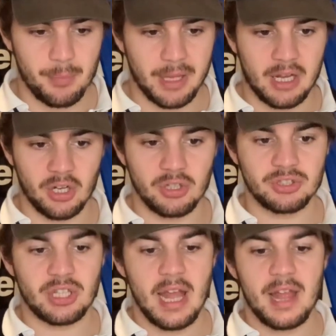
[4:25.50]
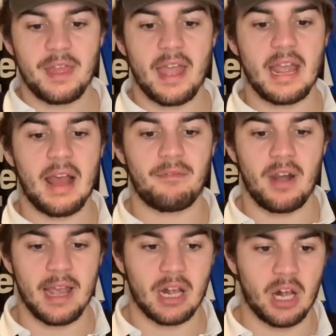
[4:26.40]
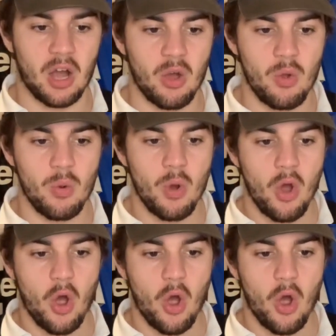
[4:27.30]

because they have let go